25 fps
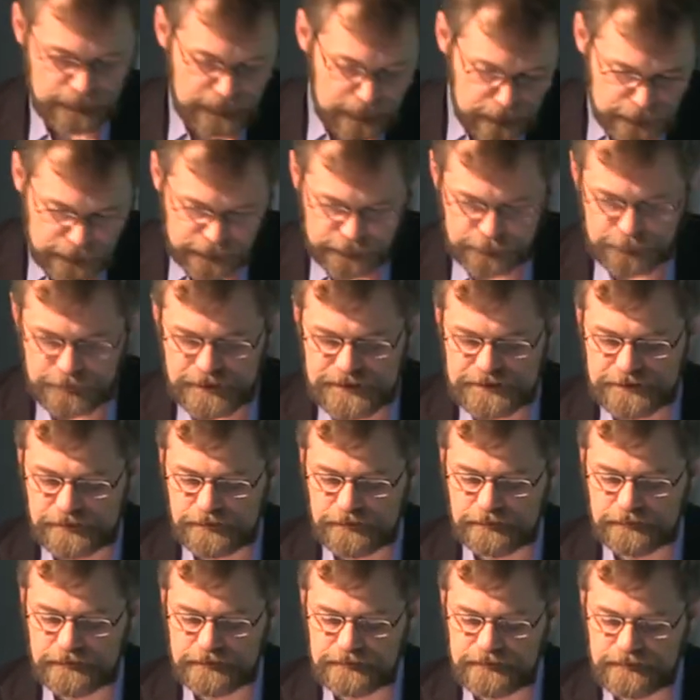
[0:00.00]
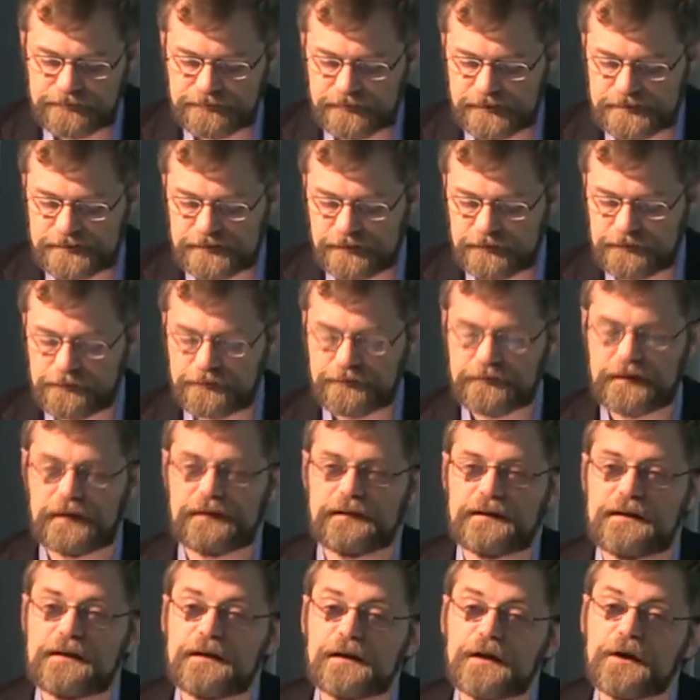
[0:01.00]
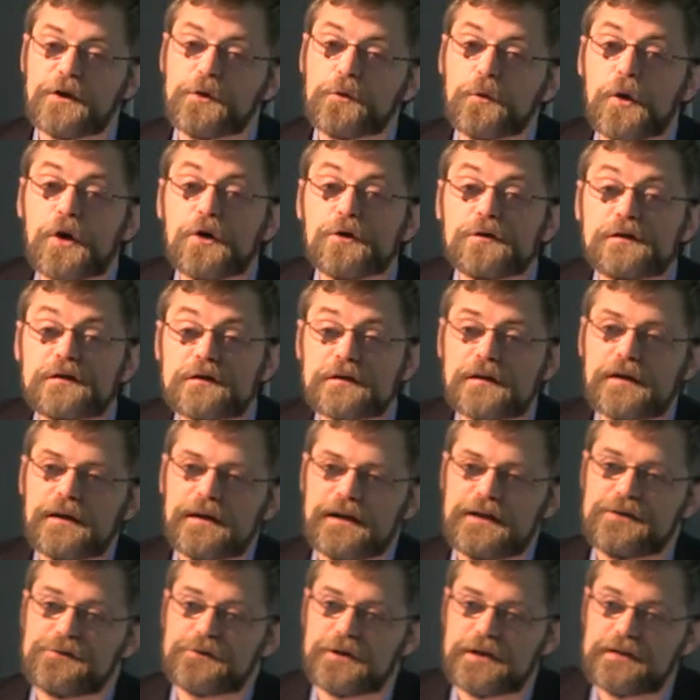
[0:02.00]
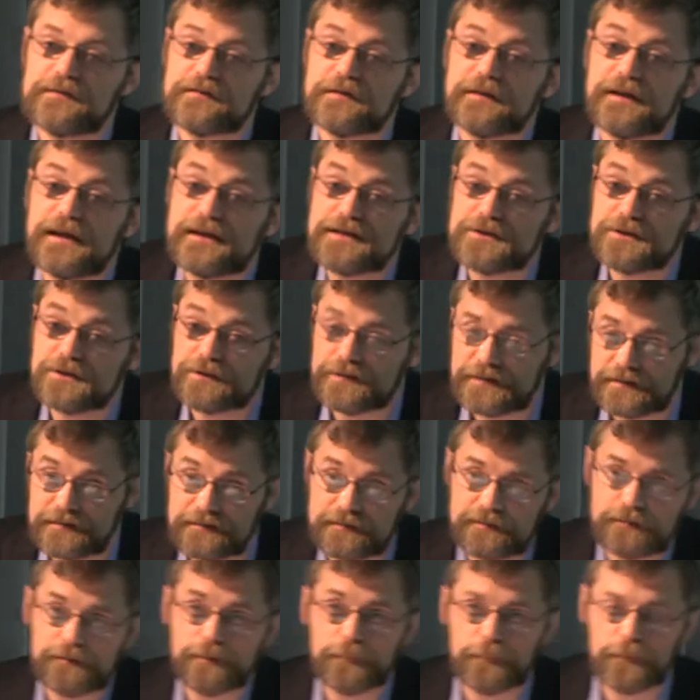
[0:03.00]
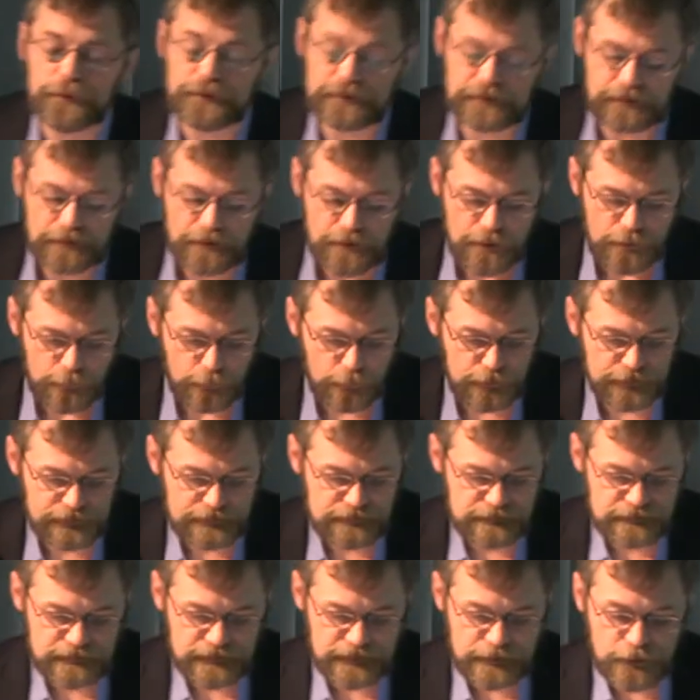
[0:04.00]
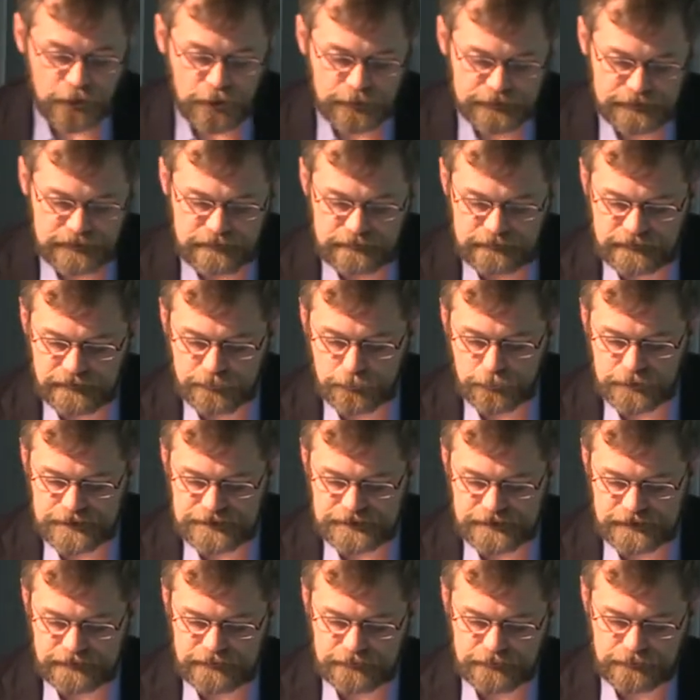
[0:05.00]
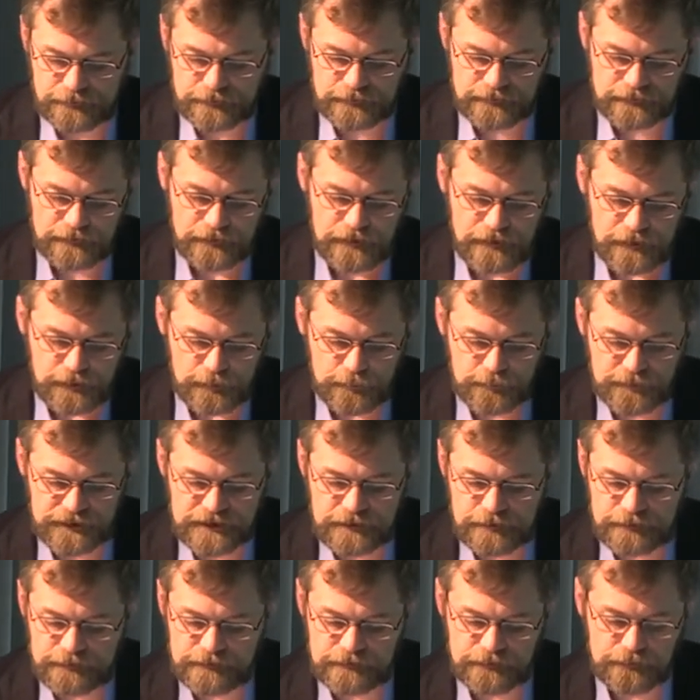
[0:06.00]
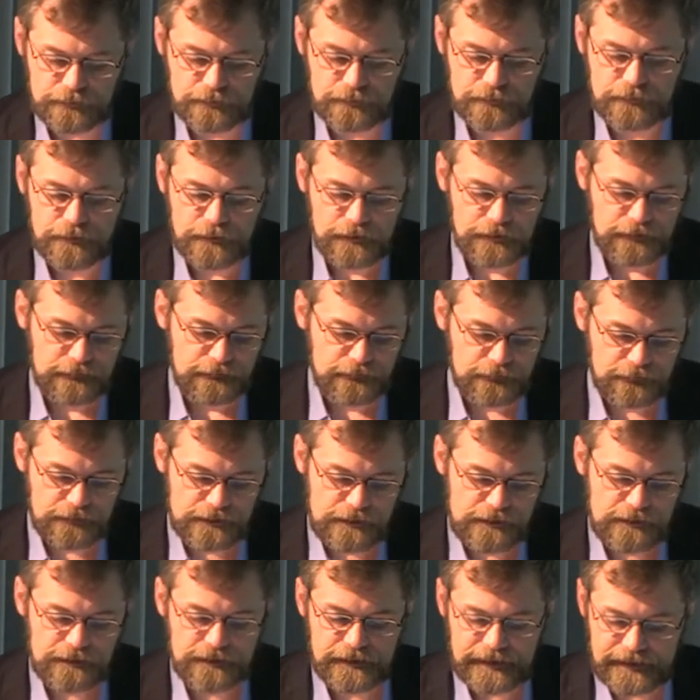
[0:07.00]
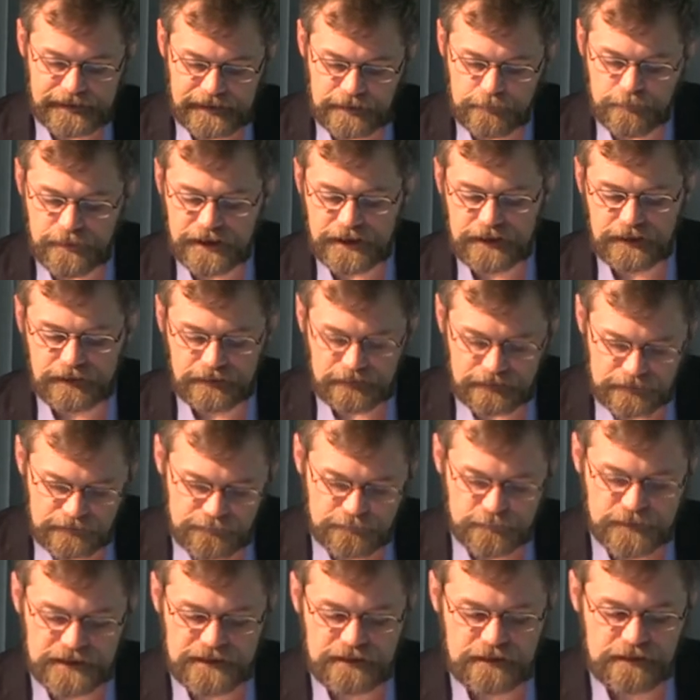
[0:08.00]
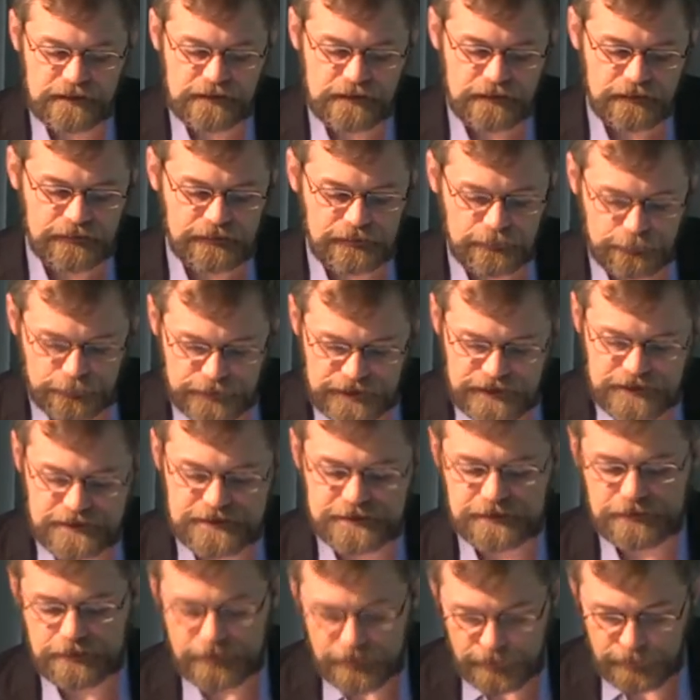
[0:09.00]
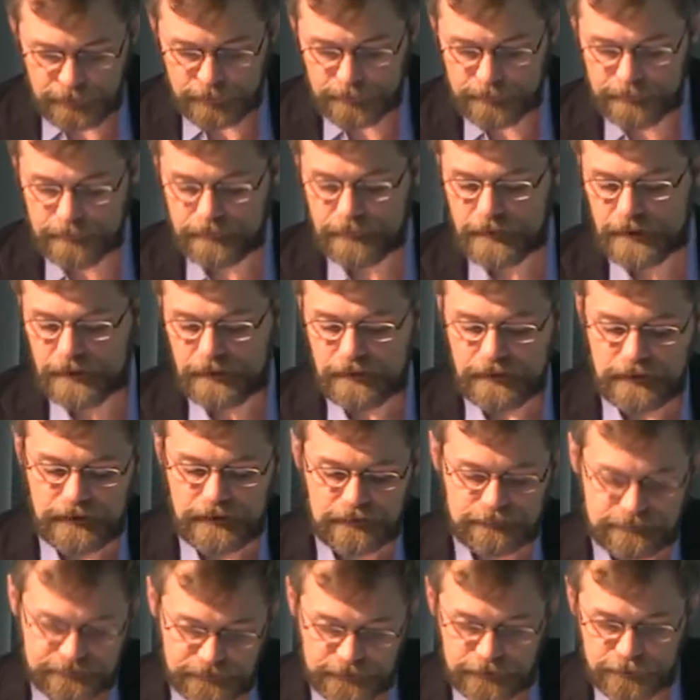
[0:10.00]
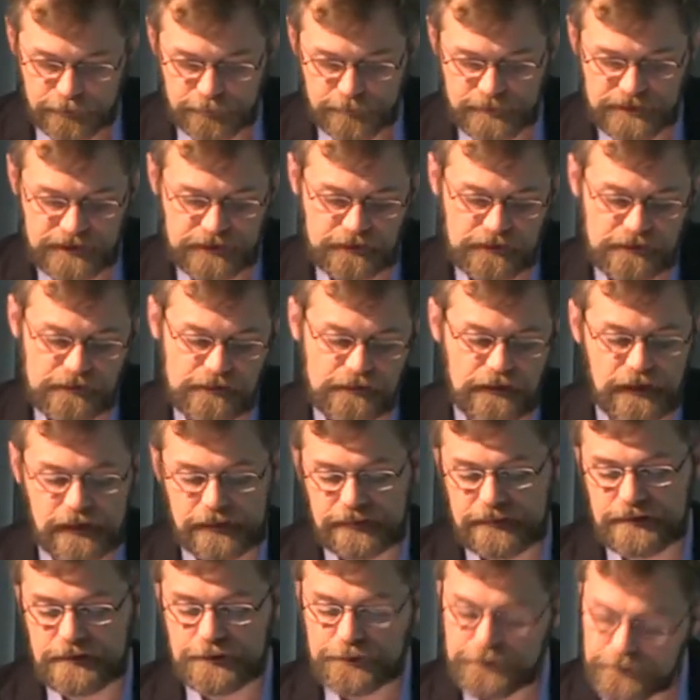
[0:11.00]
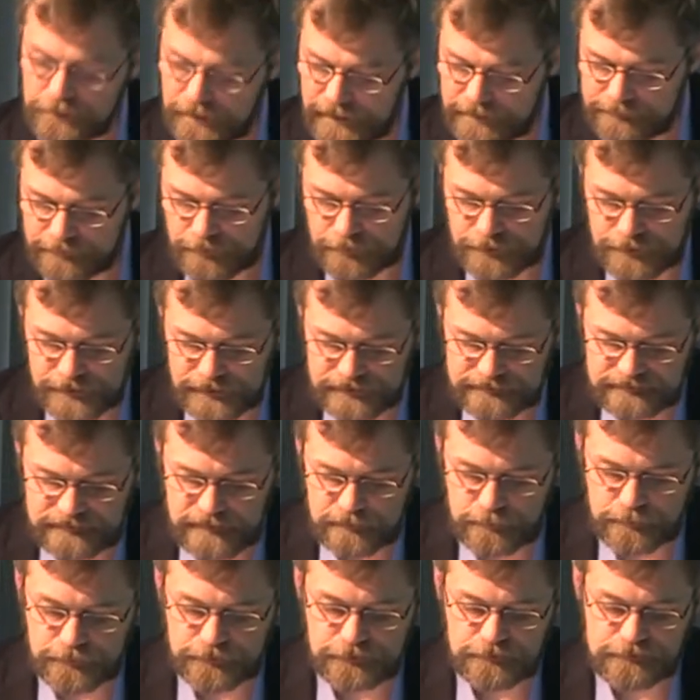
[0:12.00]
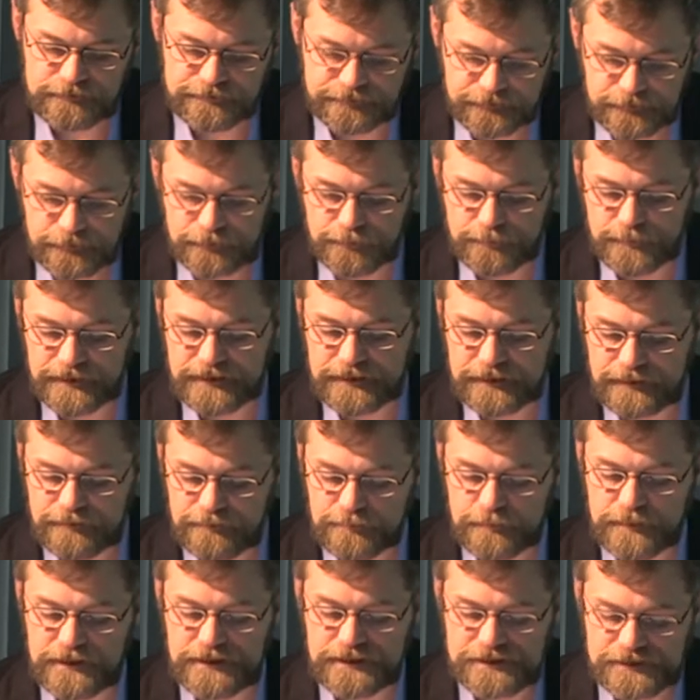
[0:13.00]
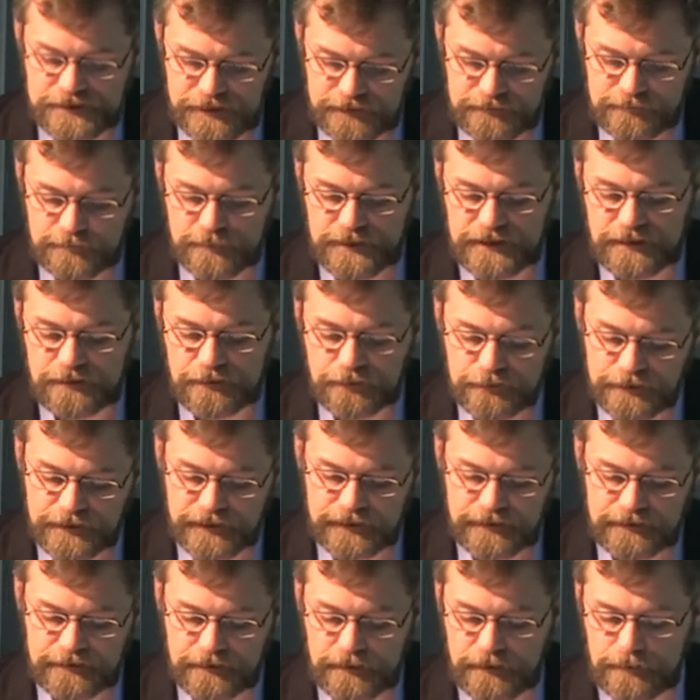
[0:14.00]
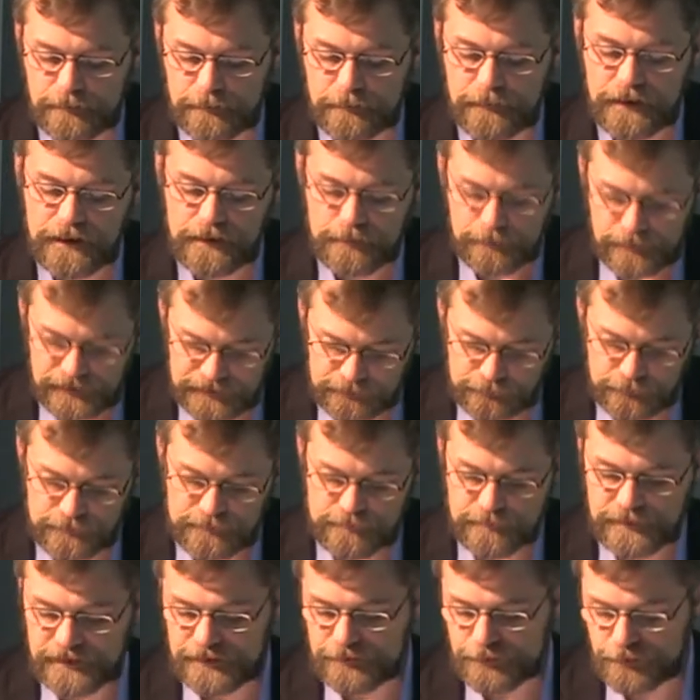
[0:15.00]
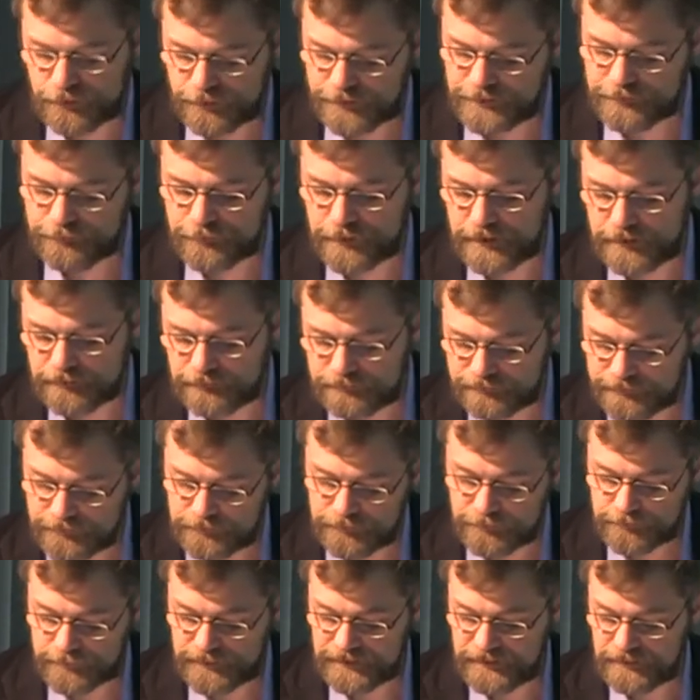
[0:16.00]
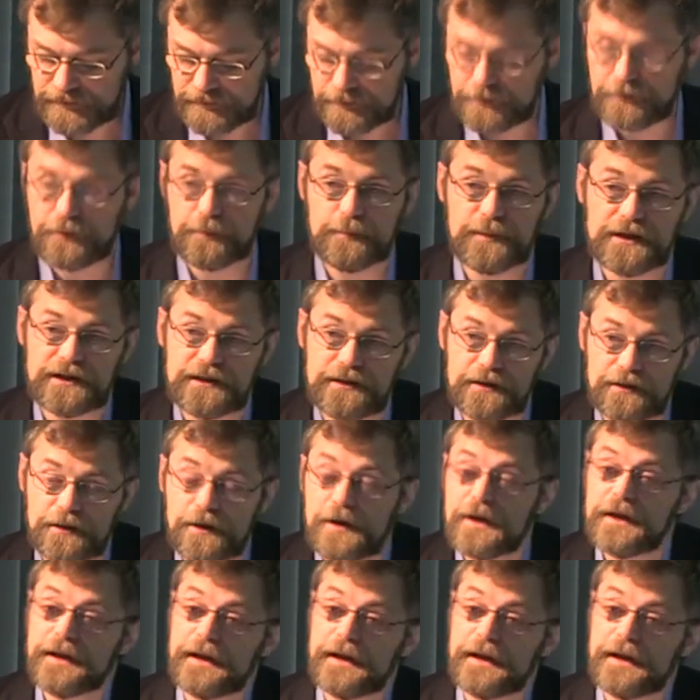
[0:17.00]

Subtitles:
illustration of the different gestures, and here in quotes, a translation is what is the context in which gestures appear. So here the hand begging, give me, the reach, come, follow me, and here you have other examples, follow me, give me, chase me, okay, come, mate with me, turn around, follow me, groom me here.